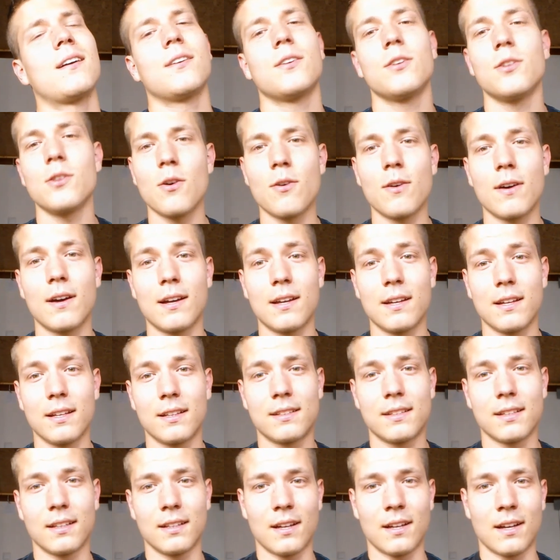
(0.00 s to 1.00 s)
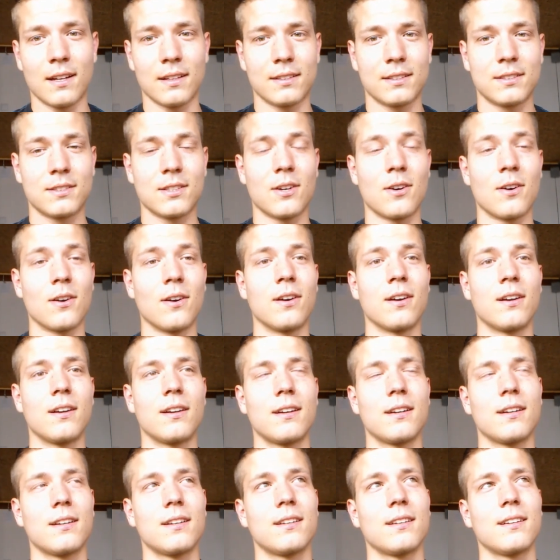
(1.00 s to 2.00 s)
you know, I eat a lot, so...
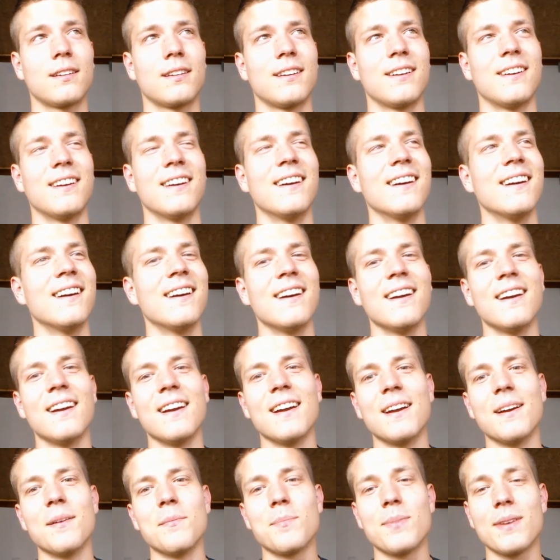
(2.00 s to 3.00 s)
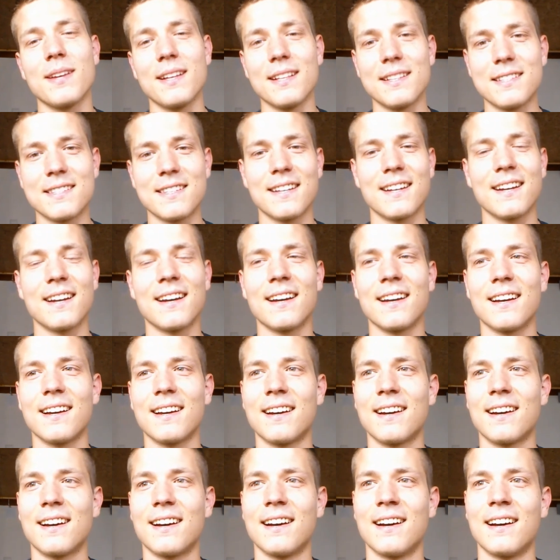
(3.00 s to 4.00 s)

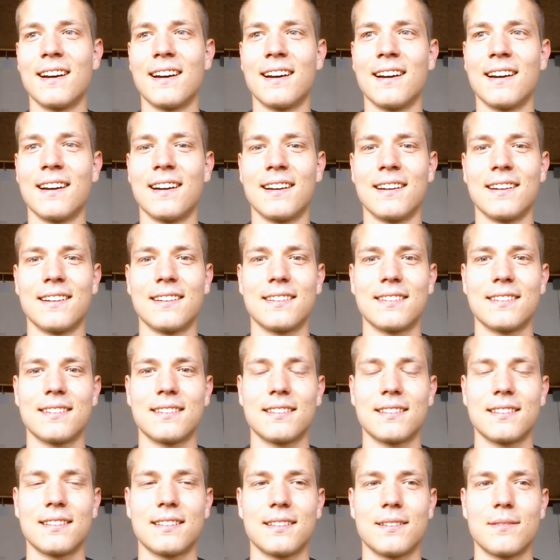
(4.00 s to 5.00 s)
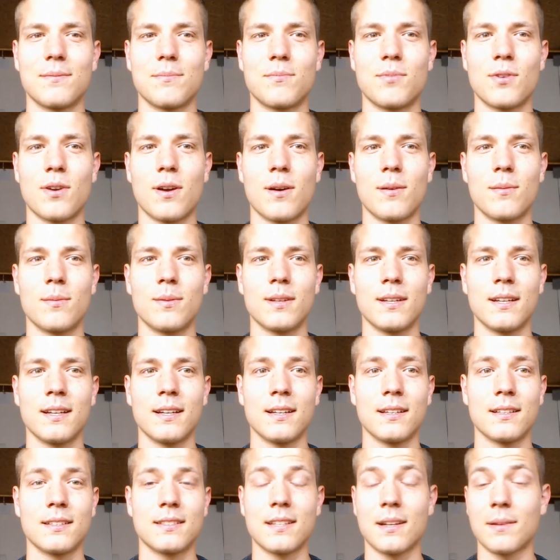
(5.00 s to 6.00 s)
pizza,
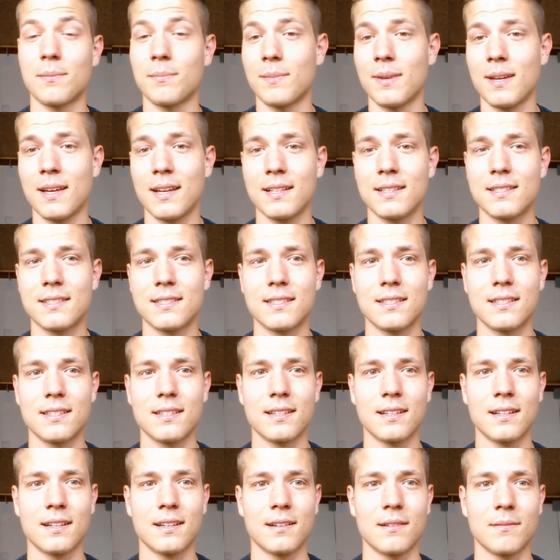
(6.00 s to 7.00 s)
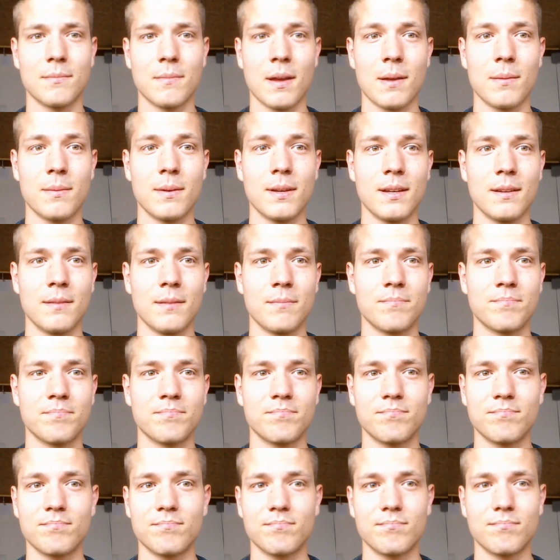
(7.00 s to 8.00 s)
probably some meats, maybe,
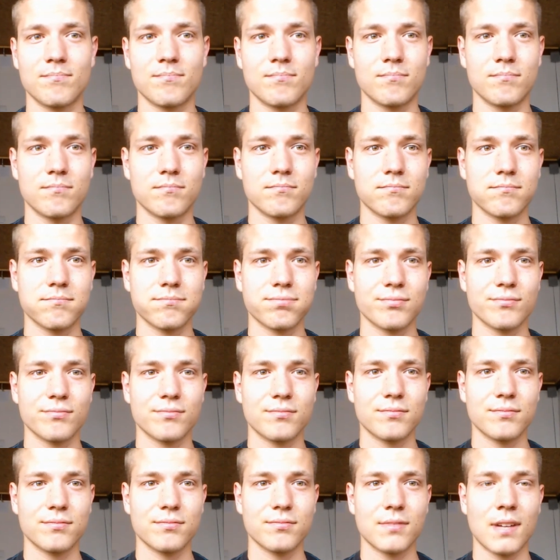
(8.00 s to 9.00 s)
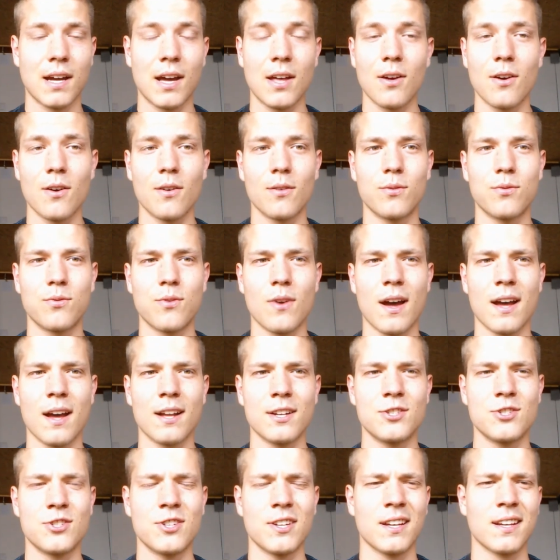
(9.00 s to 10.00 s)
I don't know,
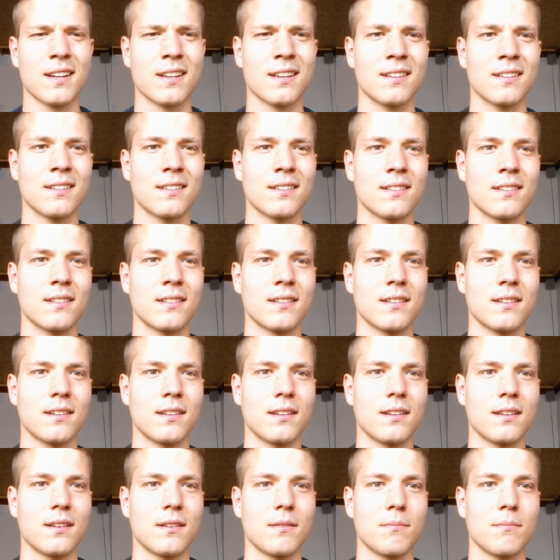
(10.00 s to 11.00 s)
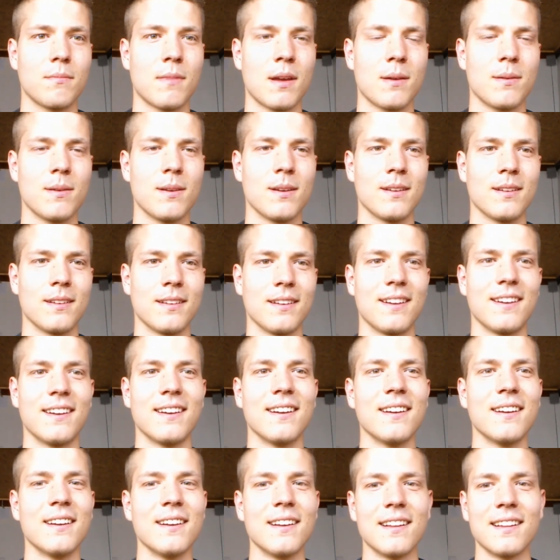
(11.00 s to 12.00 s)
fried chicken, maybe
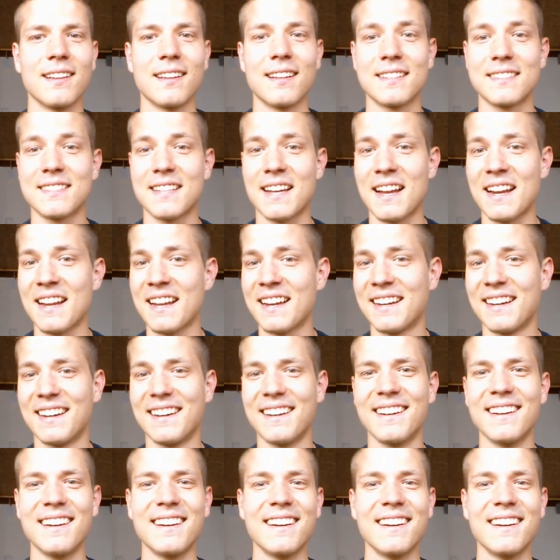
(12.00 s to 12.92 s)
lasagna.